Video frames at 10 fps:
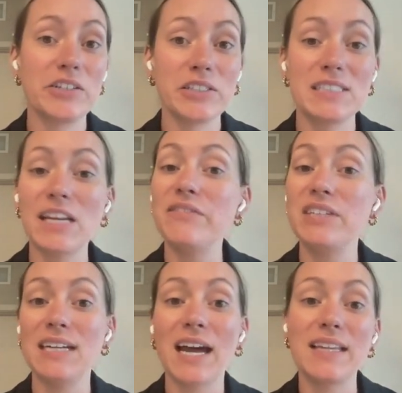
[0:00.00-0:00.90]

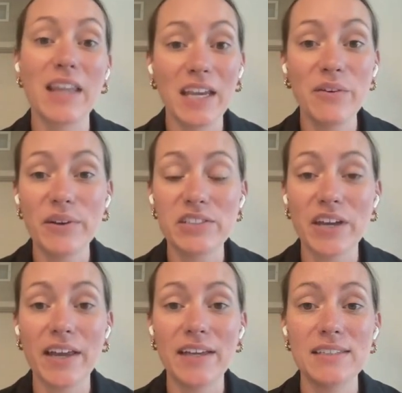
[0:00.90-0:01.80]
179
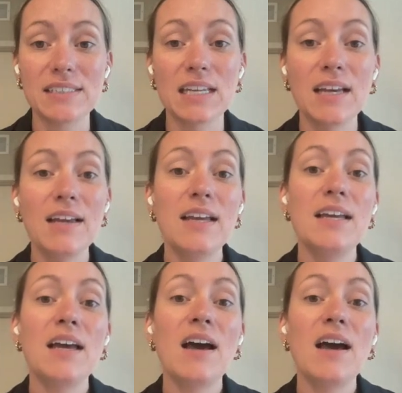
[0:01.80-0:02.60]
languages.